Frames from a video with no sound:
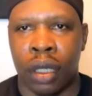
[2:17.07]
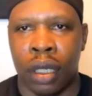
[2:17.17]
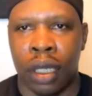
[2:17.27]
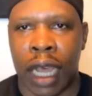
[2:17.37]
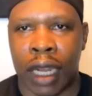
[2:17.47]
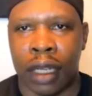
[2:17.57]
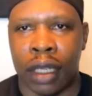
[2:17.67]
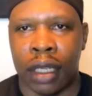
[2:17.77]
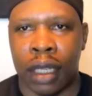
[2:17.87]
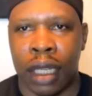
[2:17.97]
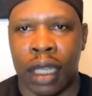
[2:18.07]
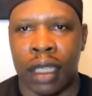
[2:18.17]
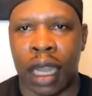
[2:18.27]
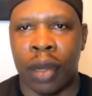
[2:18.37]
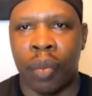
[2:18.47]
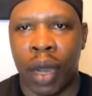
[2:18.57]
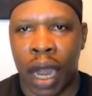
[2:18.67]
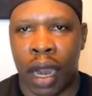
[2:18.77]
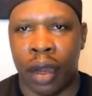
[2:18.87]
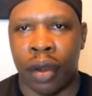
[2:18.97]
that it is on
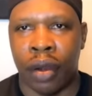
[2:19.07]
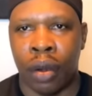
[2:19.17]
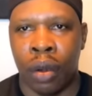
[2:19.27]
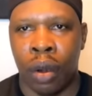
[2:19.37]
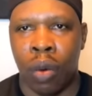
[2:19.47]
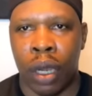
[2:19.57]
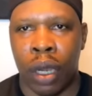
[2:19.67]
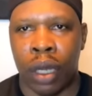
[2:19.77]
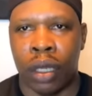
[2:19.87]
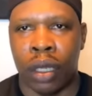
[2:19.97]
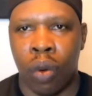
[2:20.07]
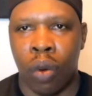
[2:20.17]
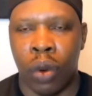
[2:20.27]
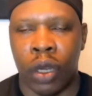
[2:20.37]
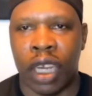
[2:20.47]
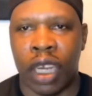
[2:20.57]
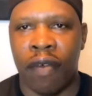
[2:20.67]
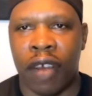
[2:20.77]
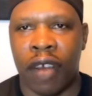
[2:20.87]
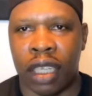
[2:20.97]
par with whichever
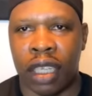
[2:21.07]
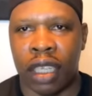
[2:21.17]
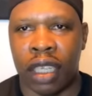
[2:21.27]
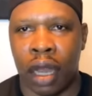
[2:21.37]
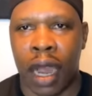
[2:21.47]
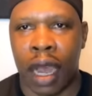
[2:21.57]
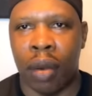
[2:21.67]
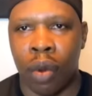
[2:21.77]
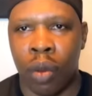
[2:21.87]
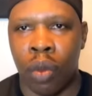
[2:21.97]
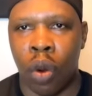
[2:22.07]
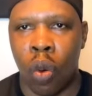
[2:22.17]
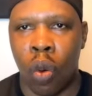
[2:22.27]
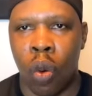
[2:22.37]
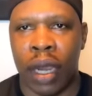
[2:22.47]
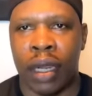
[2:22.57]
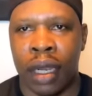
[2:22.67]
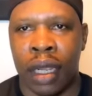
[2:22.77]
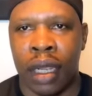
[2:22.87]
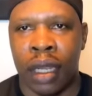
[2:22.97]
song or album win
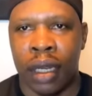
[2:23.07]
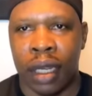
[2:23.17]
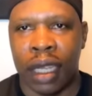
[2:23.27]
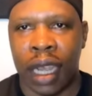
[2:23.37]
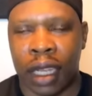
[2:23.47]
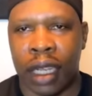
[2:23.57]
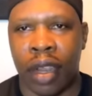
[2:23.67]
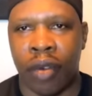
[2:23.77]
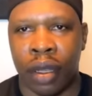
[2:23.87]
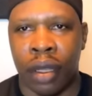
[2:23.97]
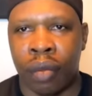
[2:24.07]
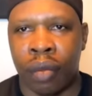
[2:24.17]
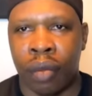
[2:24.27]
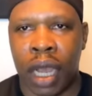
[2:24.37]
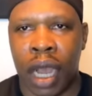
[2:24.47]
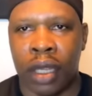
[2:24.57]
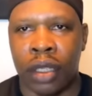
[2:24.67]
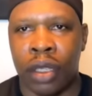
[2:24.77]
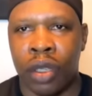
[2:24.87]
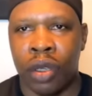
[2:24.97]
the category.
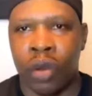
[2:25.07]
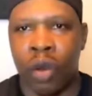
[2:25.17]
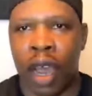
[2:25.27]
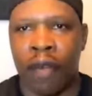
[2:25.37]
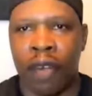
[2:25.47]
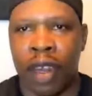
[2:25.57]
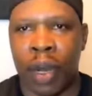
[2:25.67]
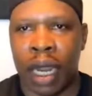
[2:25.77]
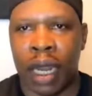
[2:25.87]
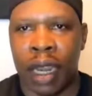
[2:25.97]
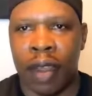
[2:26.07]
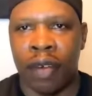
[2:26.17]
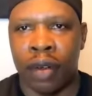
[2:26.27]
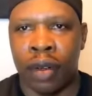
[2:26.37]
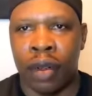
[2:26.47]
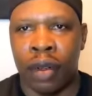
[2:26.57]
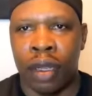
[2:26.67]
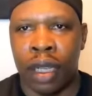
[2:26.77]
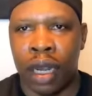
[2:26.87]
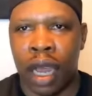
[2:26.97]
Because you would have to depend on that level
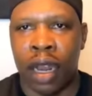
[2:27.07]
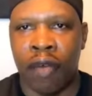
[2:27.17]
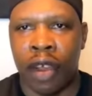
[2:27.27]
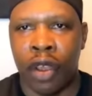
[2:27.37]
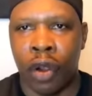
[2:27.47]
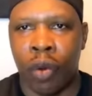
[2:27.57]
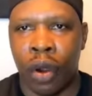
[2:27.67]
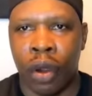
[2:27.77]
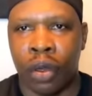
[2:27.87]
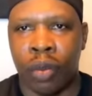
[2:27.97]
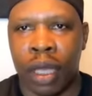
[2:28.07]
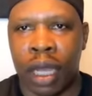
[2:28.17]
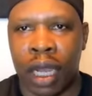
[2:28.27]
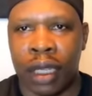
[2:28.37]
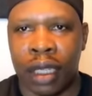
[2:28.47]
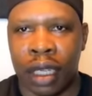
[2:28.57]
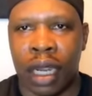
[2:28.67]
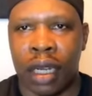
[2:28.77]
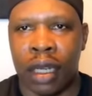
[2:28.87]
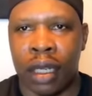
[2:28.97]
in order for your work to be
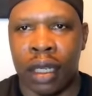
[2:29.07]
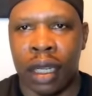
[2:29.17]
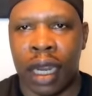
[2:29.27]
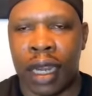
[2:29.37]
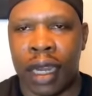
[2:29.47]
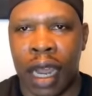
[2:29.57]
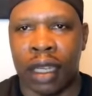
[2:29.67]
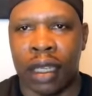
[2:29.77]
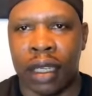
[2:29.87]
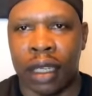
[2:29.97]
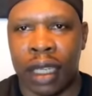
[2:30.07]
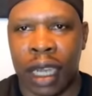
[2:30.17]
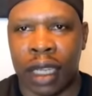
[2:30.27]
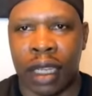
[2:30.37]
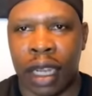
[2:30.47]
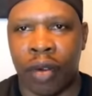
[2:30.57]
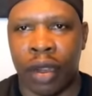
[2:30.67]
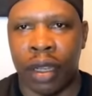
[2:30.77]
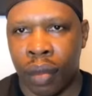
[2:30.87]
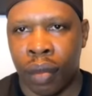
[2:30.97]
considered in that
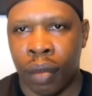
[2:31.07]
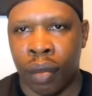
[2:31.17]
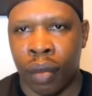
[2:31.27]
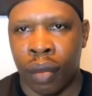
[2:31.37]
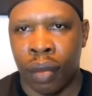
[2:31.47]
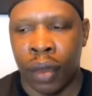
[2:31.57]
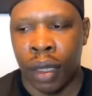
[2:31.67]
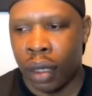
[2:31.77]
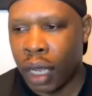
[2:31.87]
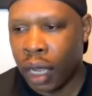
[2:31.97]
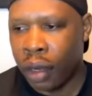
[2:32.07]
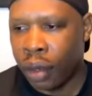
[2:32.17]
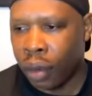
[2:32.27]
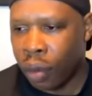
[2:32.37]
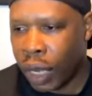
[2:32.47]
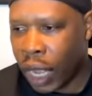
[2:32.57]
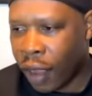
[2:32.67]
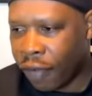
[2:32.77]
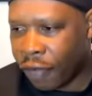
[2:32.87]
category. Then we have